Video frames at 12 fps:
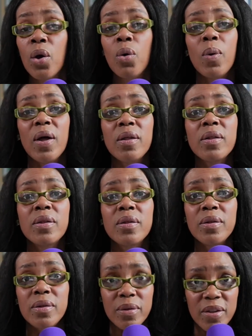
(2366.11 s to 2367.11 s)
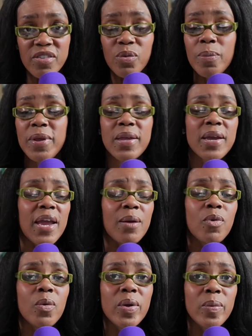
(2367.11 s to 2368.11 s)
Well, this will be the game
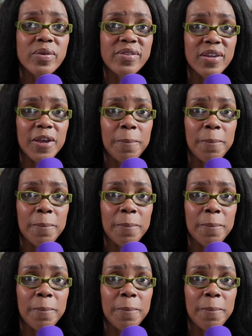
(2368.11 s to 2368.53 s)
where we will see.